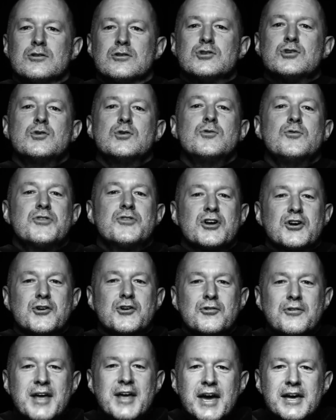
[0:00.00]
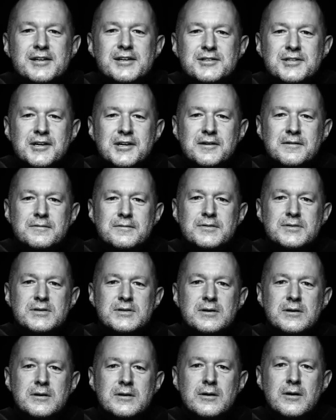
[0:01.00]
to the creatives